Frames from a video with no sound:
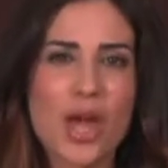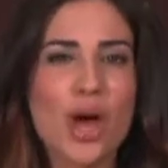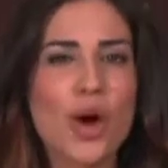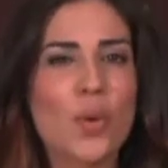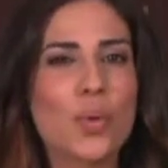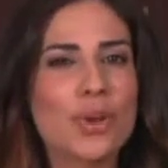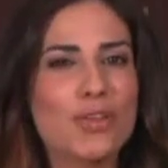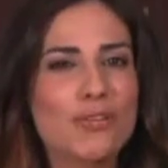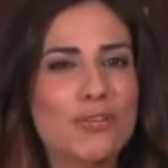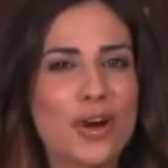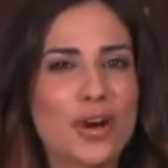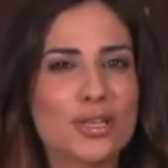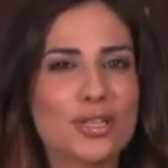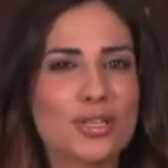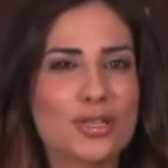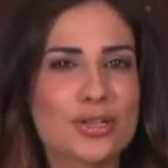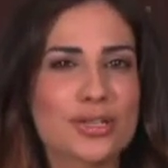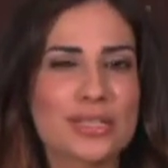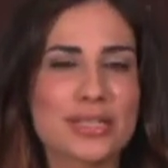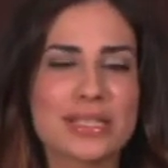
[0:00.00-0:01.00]
We
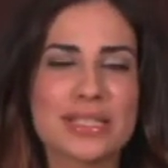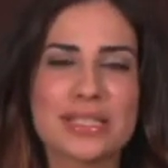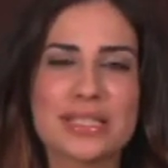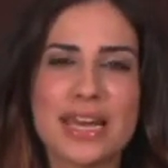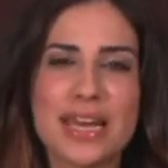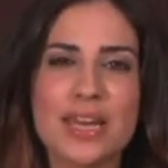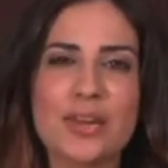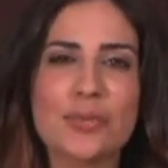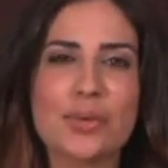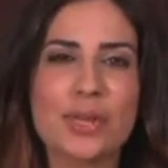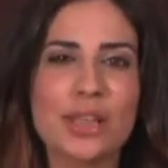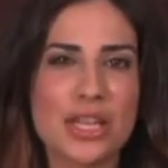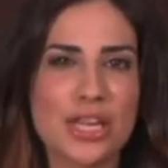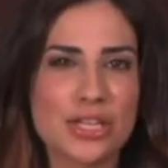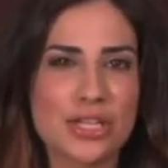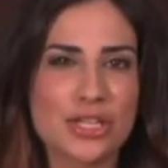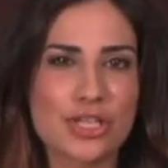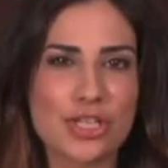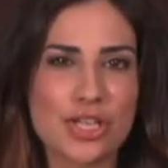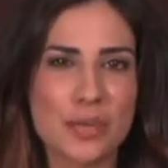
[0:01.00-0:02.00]
foster sustained
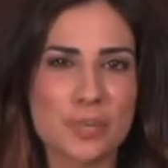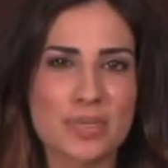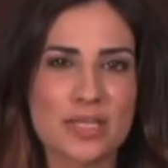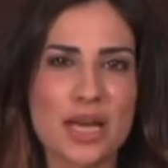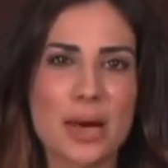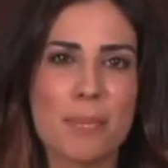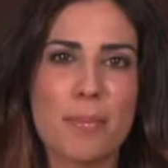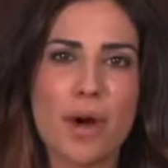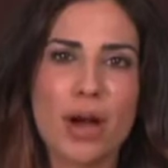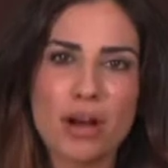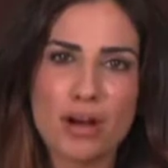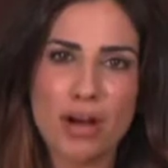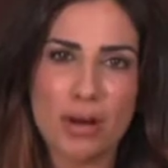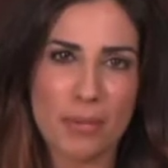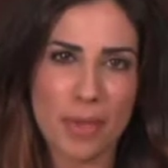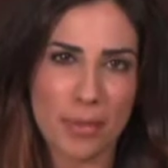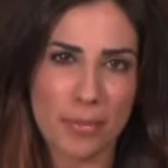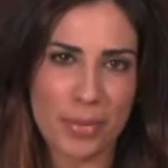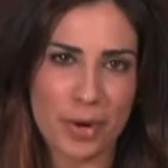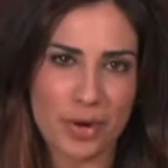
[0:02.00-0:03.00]
relationships among our
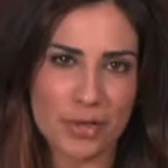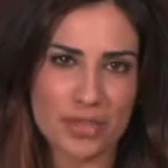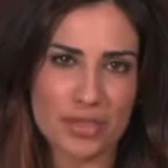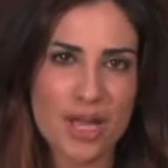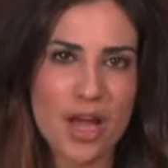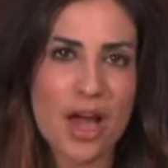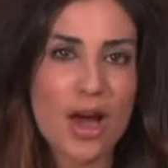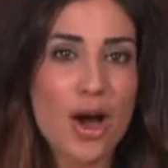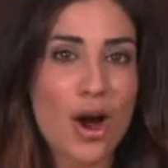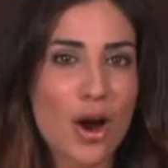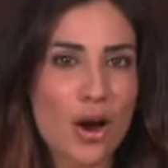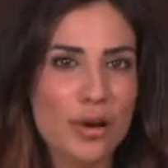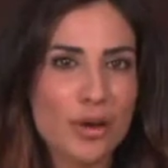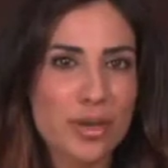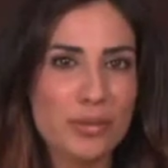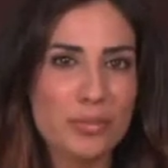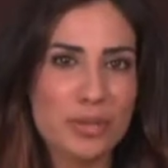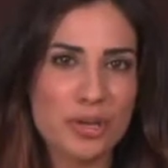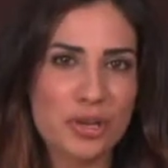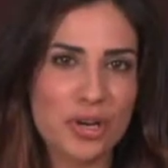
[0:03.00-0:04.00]
members, our
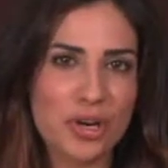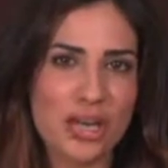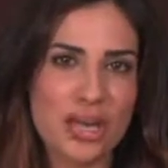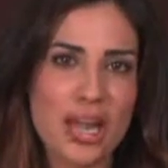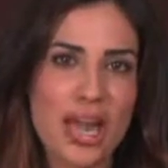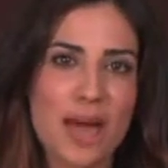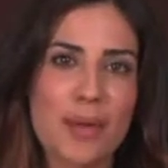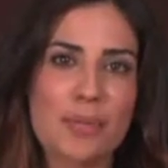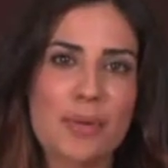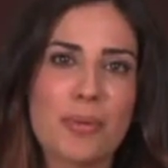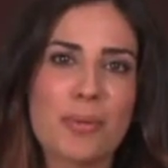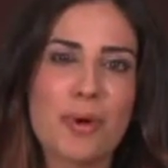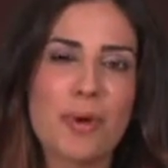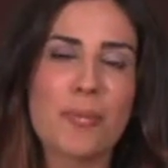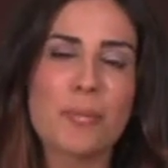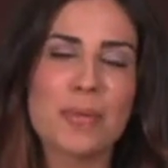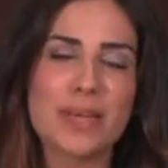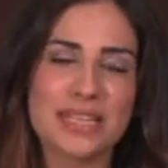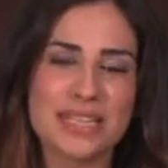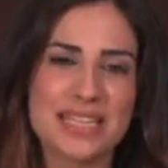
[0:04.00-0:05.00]
community, and
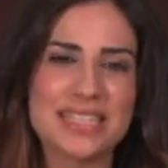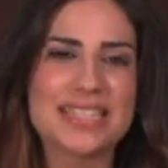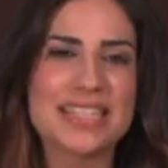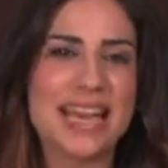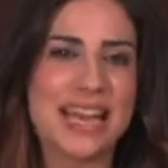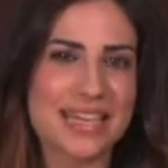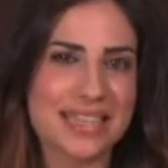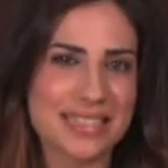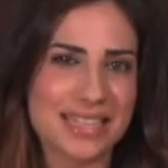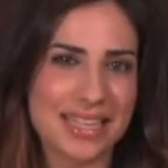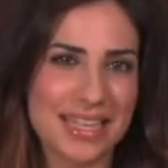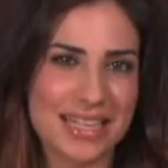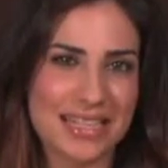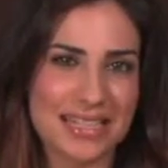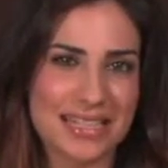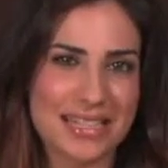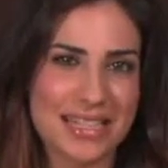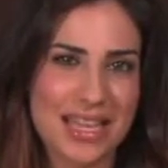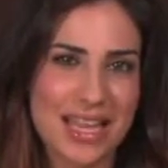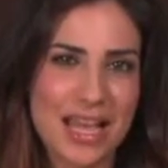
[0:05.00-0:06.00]
promote business
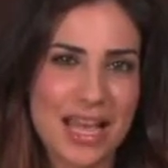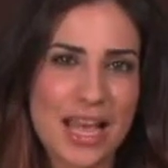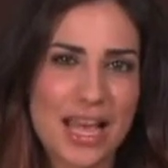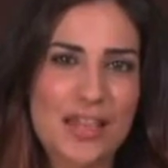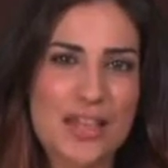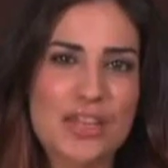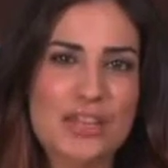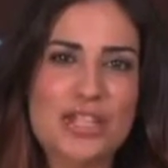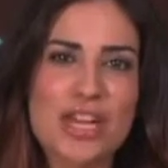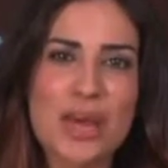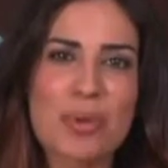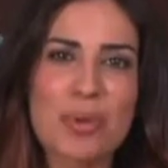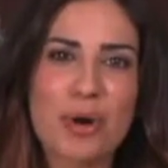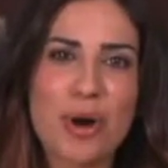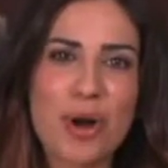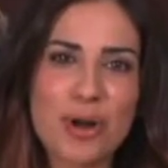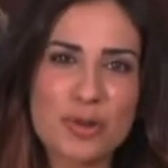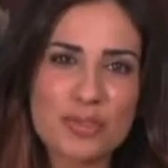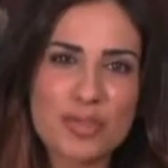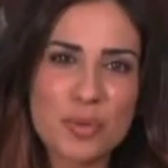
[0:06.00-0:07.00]
excellence. The Chamber
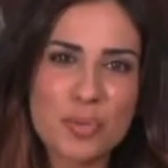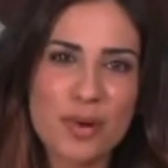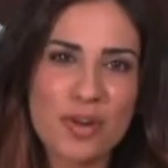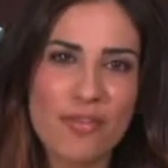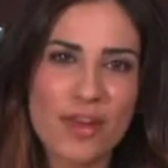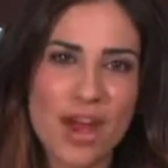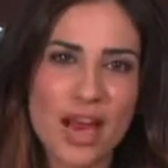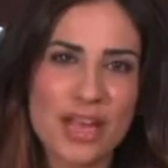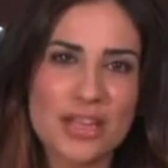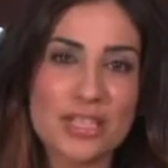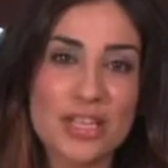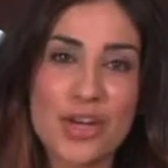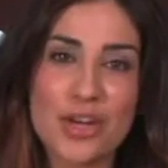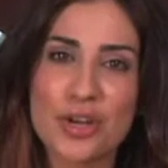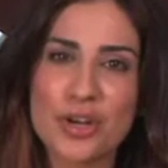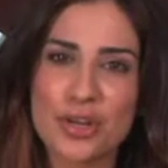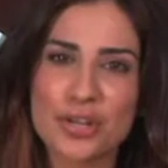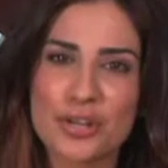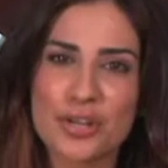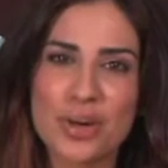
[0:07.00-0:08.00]
also provides a
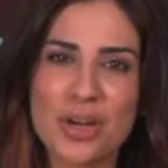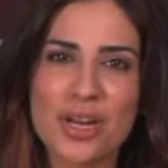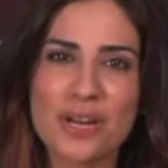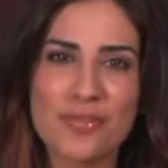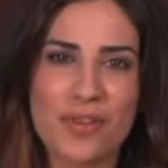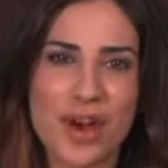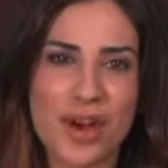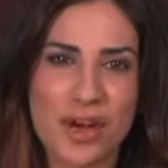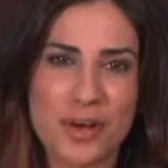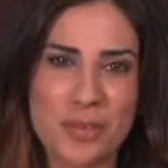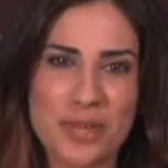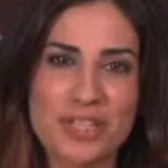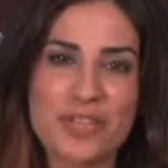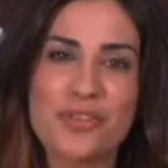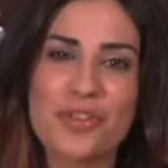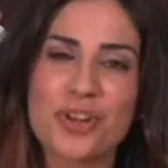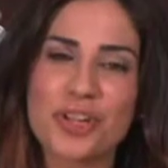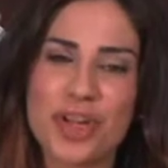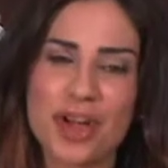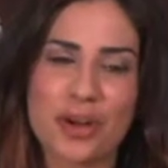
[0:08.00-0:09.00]
nurturing environment
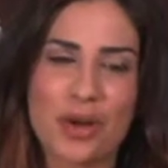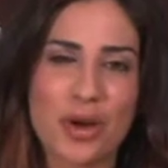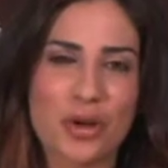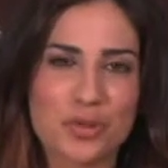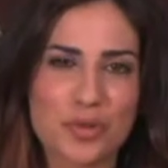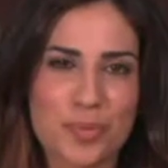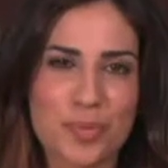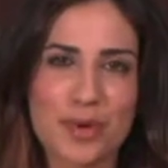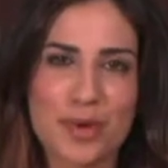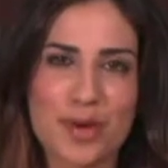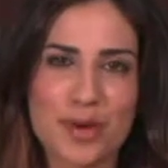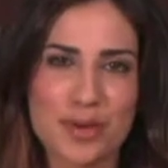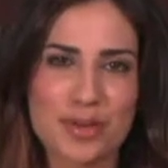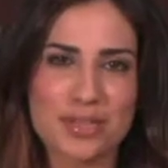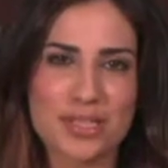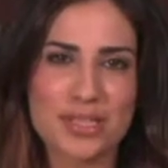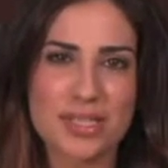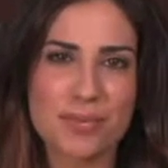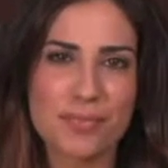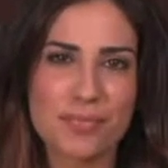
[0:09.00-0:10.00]
for young
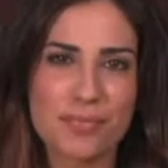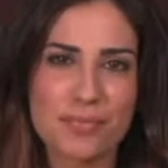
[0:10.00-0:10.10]
entrepreneurs.